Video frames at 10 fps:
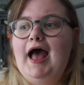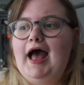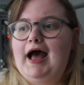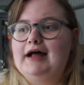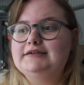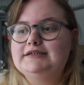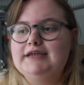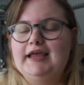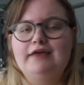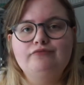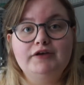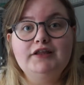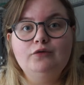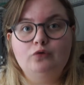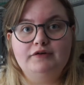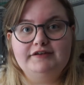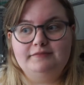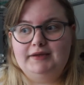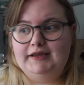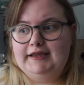And it really worries
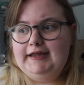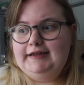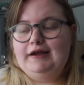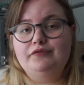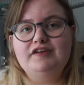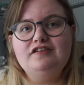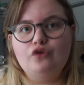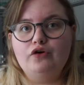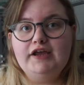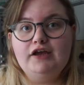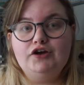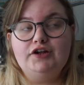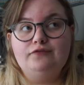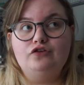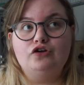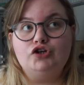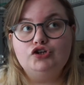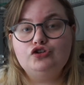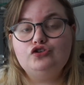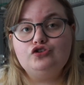me. Now, this story could have done
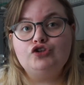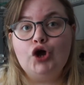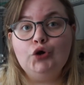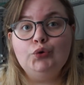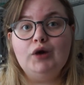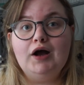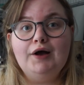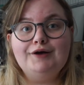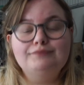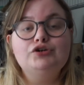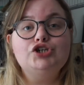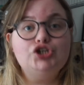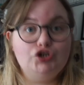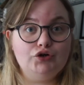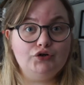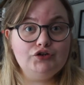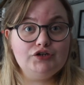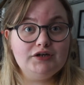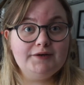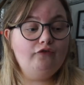so much good
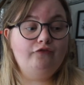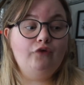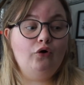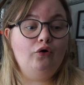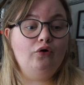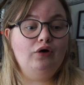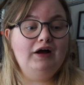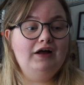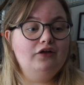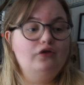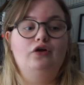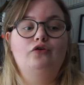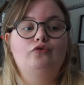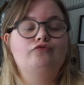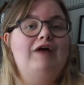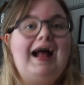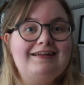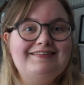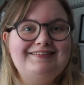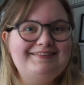for
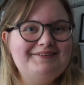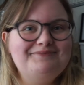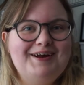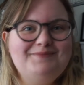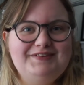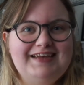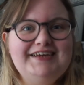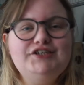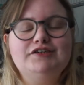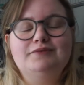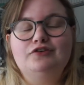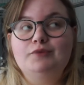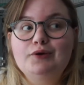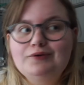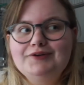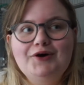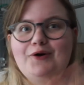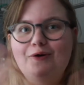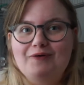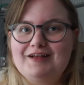rats' reputation, because we all
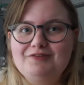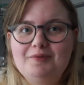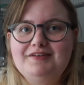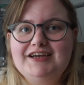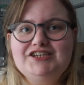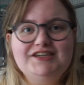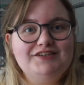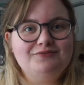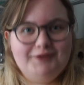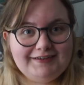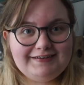know a rat's reputation is really